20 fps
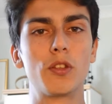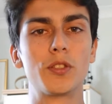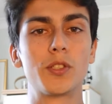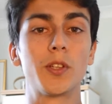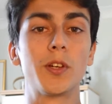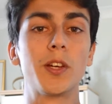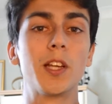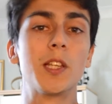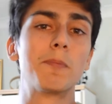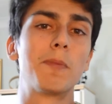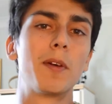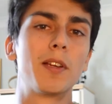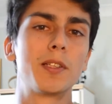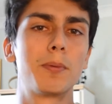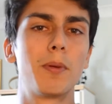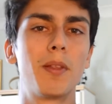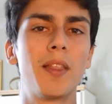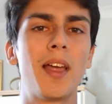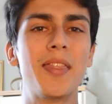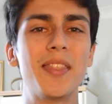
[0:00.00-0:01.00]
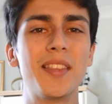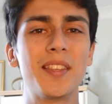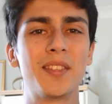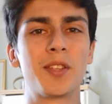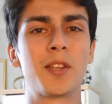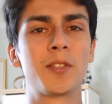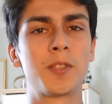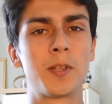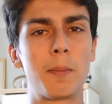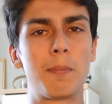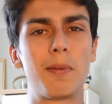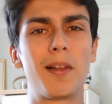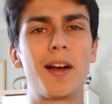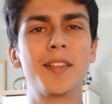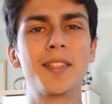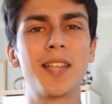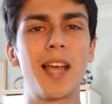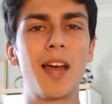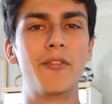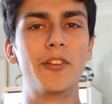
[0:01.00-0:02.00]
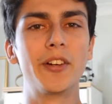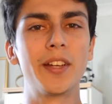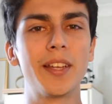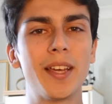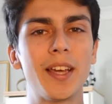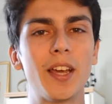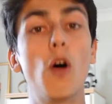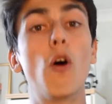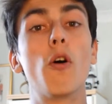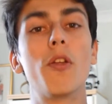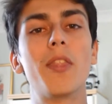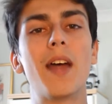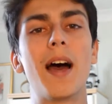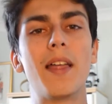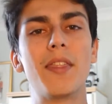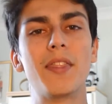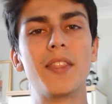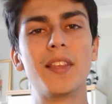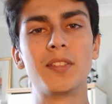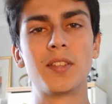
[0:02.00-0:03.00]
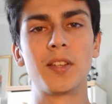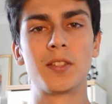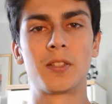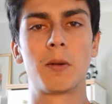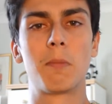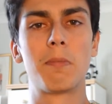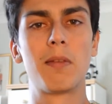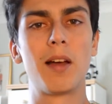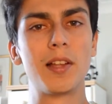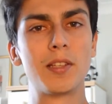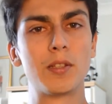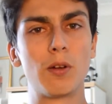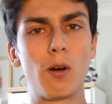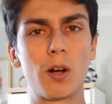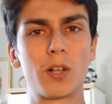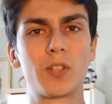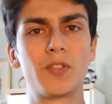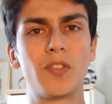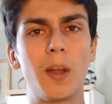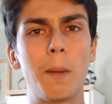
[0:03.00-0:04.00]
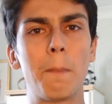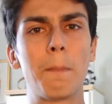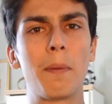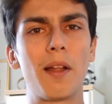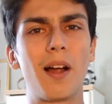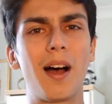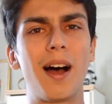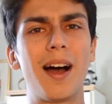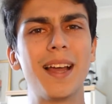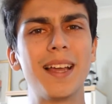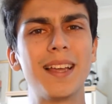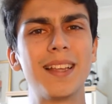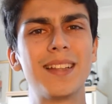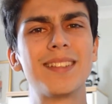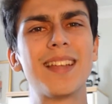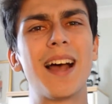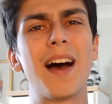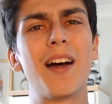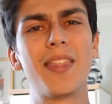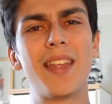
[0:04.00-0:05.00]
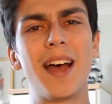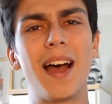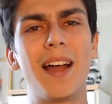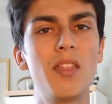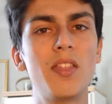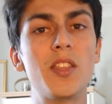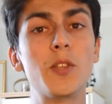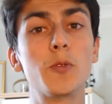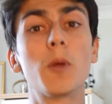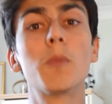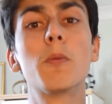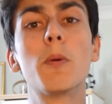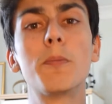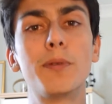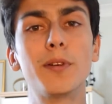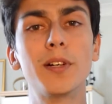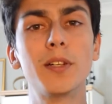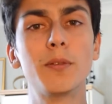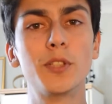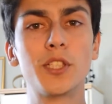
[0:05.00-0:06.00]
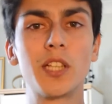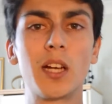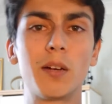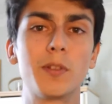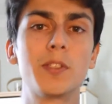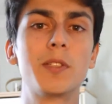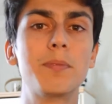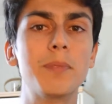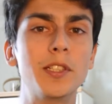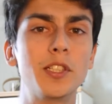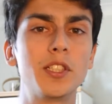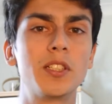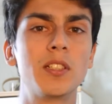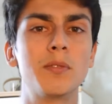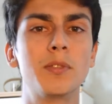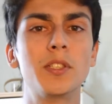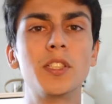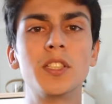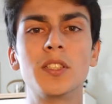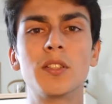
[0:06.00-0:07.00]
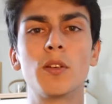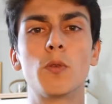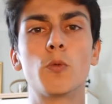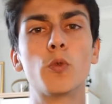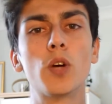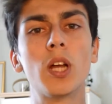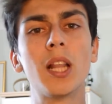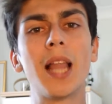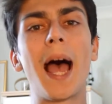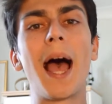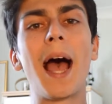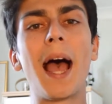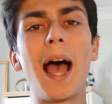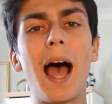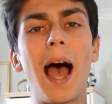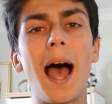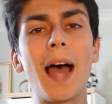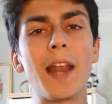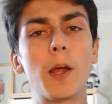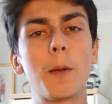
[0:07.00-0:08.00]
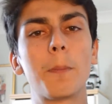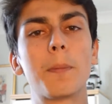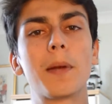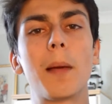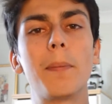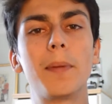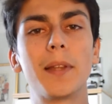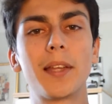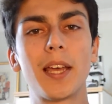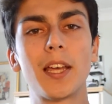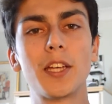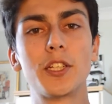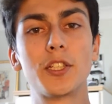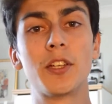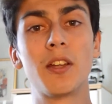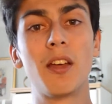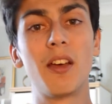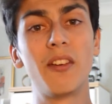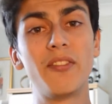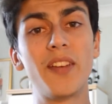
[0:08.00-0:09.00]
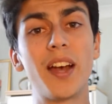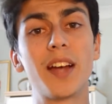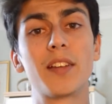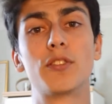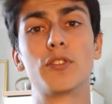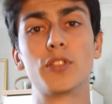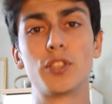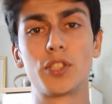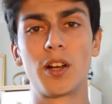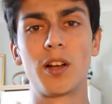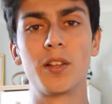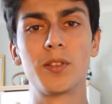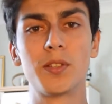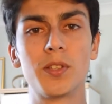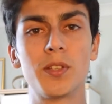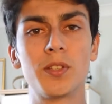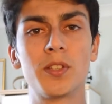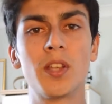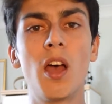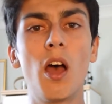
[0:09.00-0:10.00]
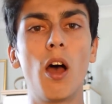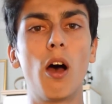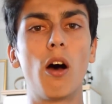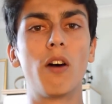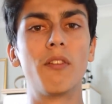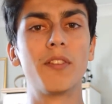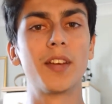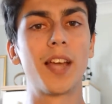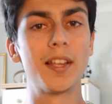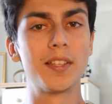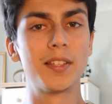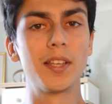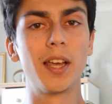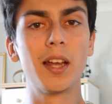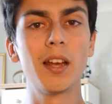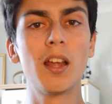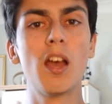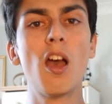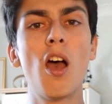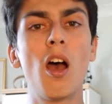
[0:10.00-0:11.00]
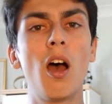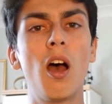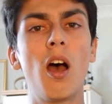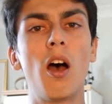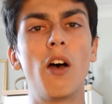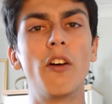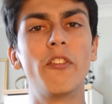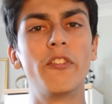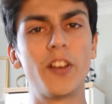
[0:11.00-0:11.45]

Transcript: So it's possible that this doesn't apply to every year or that this doesn't apply to Oxford, but I doubt that. There's one more point which I want to mention, which is will an open application affect your chances of getting in?